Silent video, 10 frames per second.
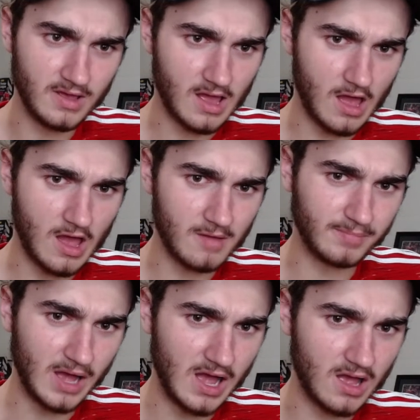
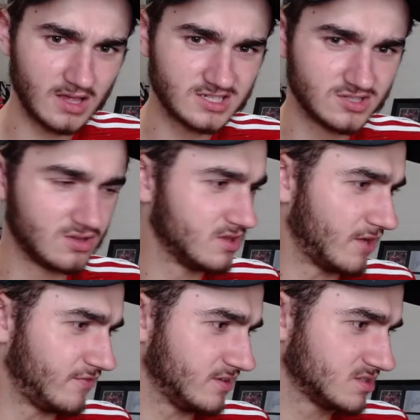But it's
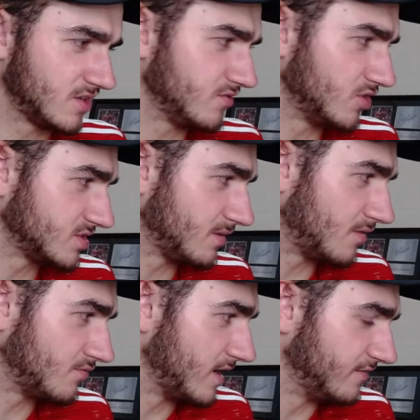not something
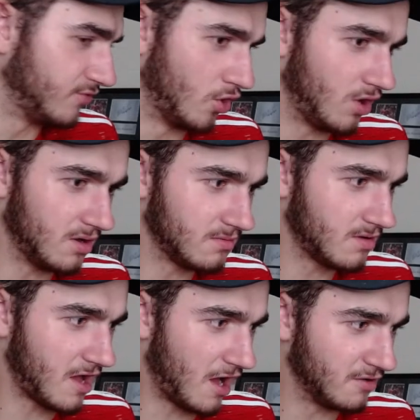I've really thought
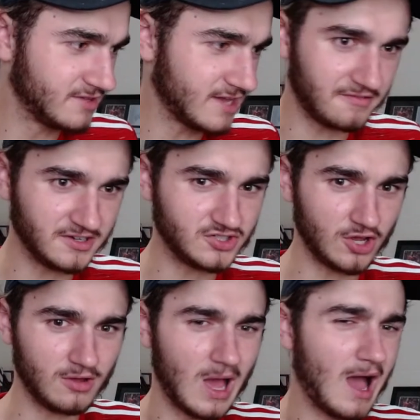I'll definitely
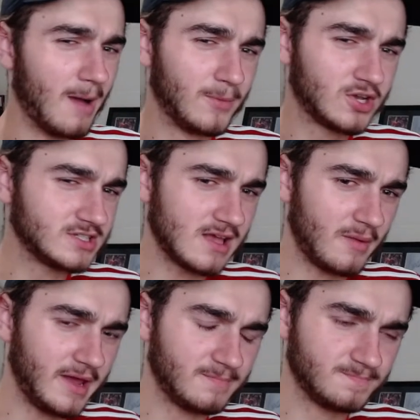do, because I
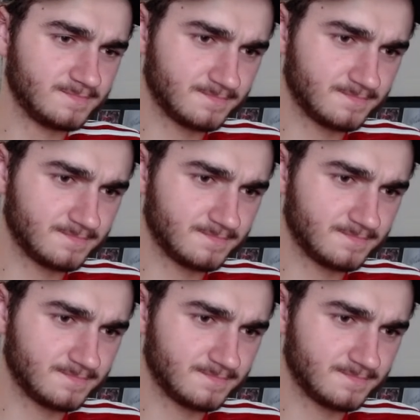mean,